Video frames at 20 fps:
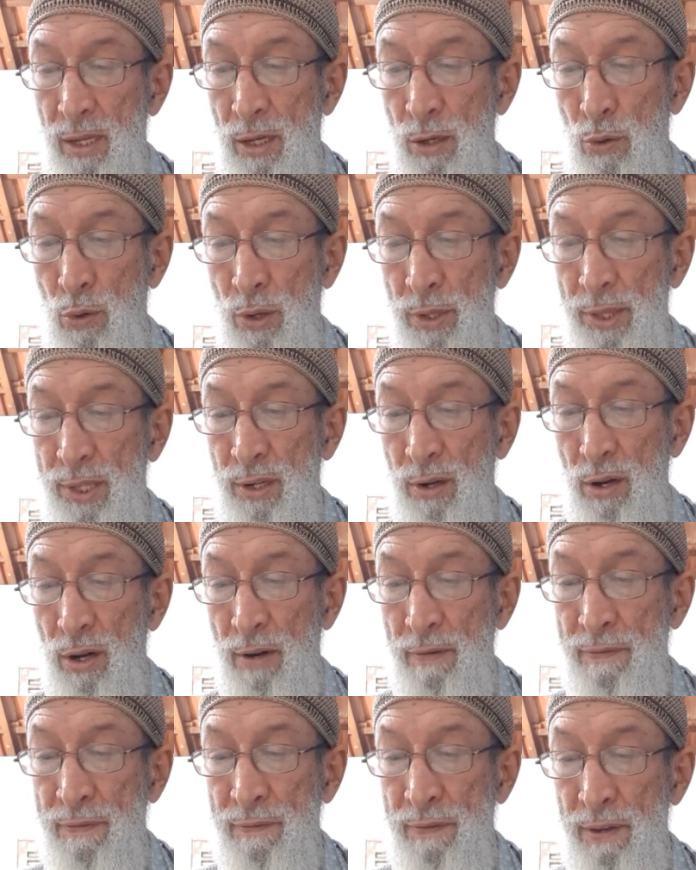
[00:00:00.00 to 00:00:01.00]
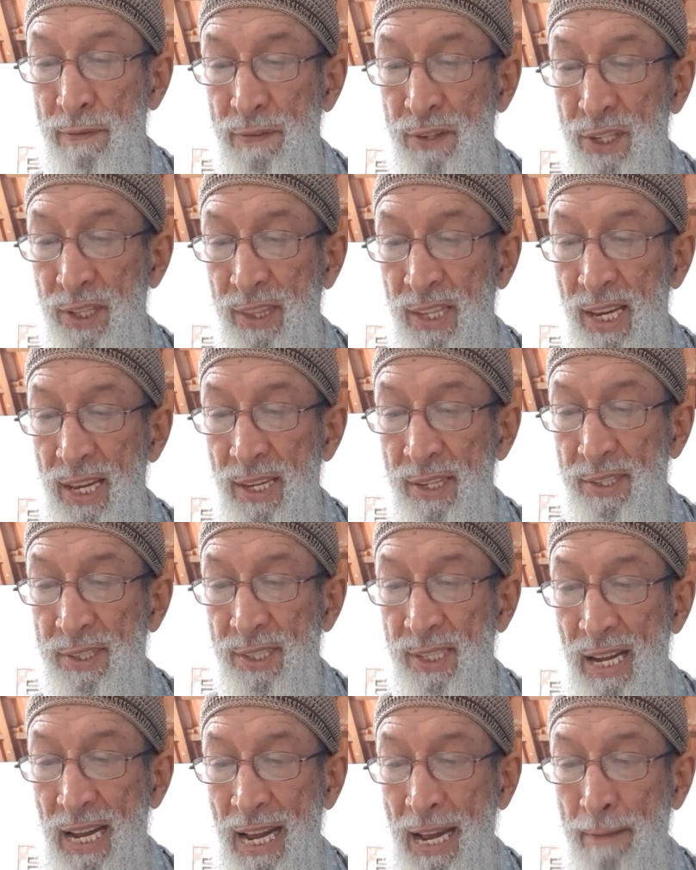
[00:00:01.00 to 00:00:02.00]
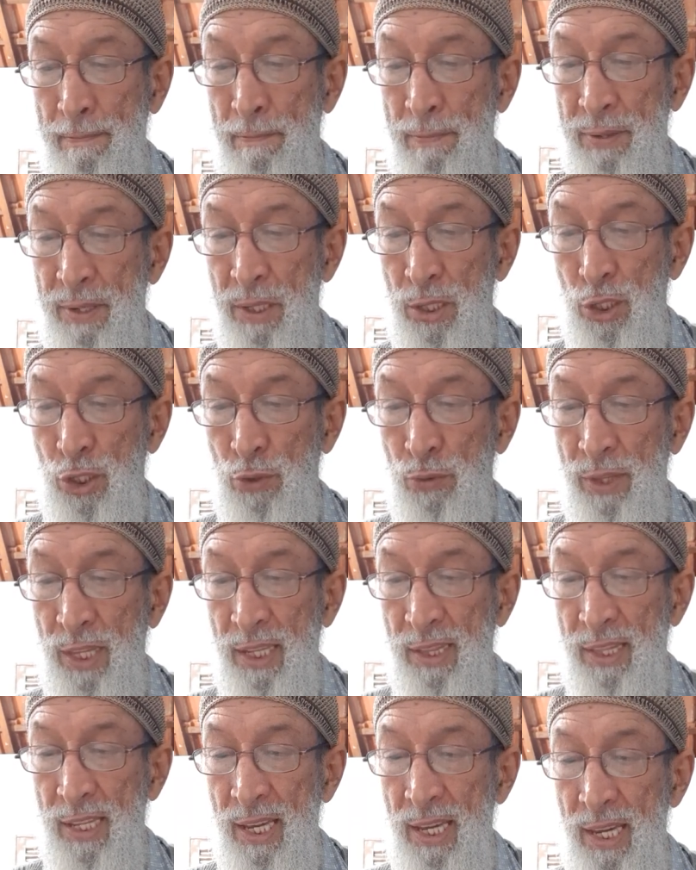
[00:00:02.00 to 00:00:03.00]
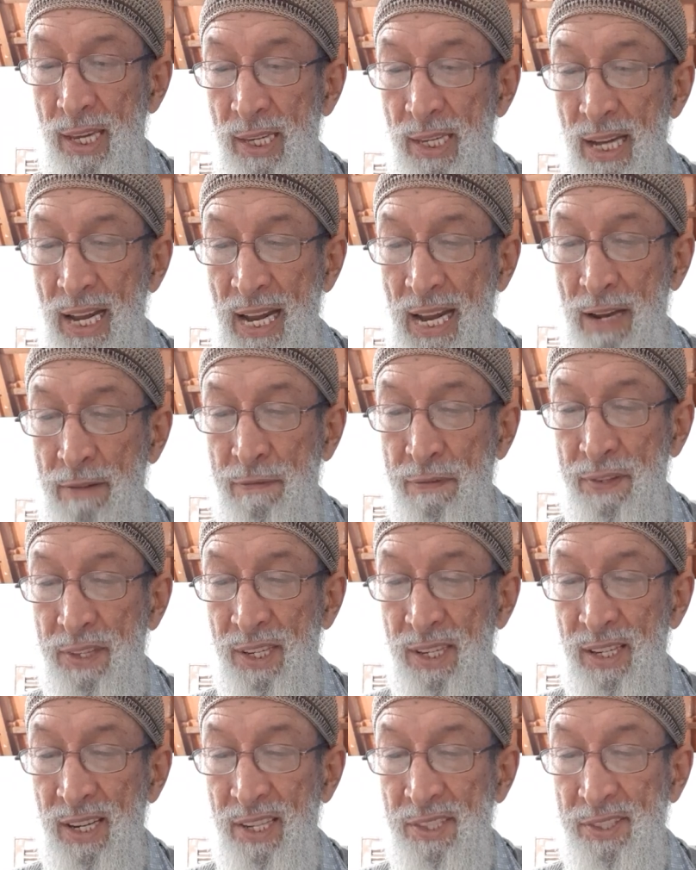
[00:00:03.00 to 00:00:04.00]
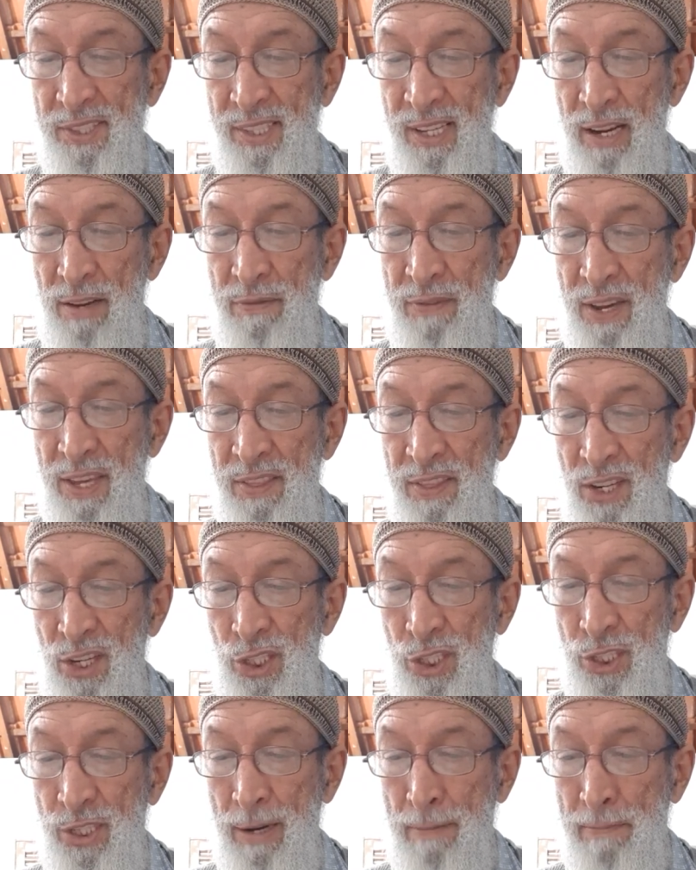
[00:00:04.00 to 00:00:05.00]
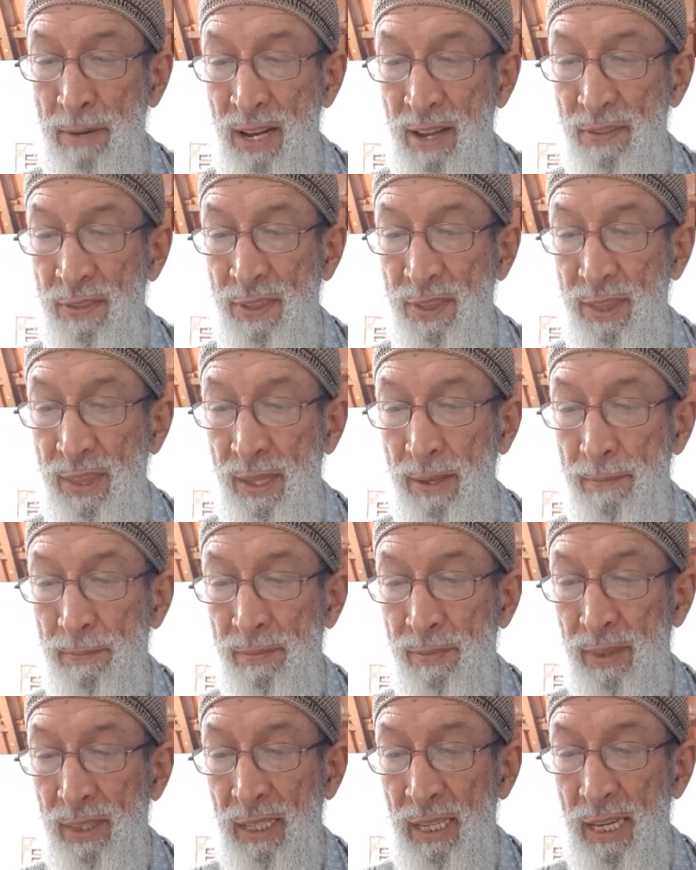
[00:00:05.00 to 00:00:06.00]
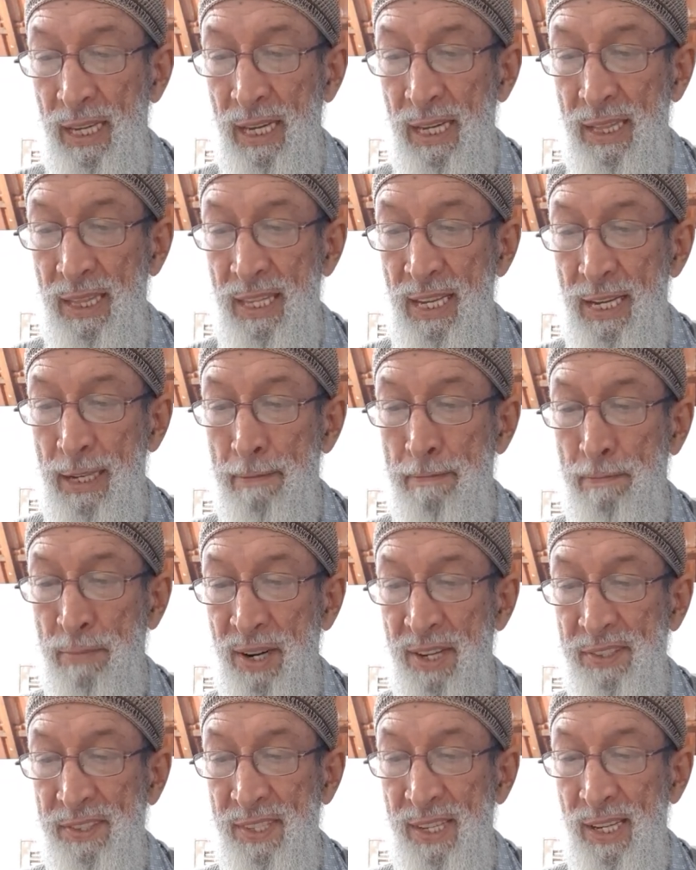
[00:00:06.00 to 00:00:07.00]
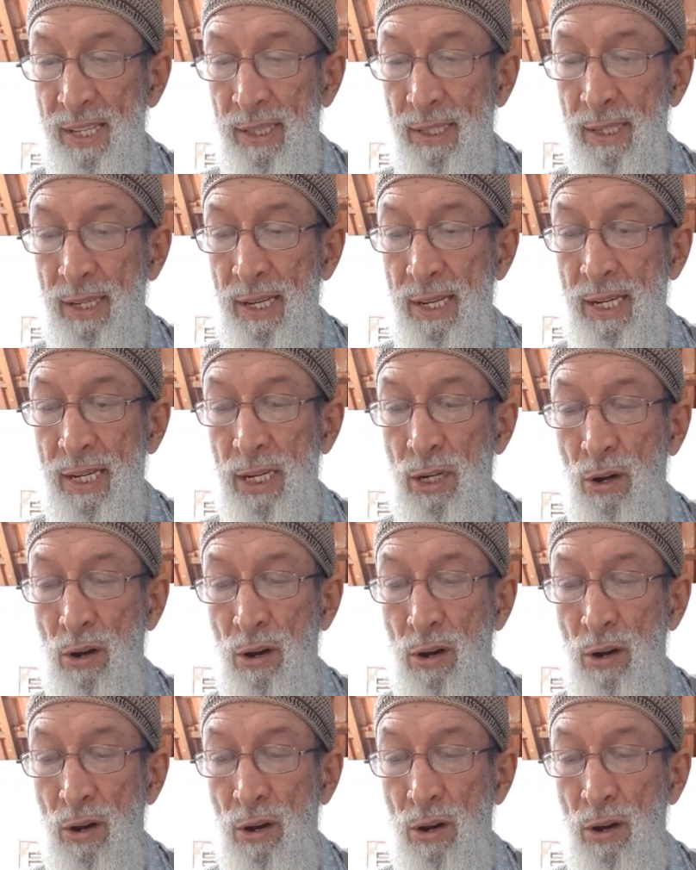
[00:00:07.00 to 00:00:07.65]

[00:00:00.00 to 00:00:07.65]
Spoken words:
Count off 50 days up to the day after the seventh Shabbat, and then present an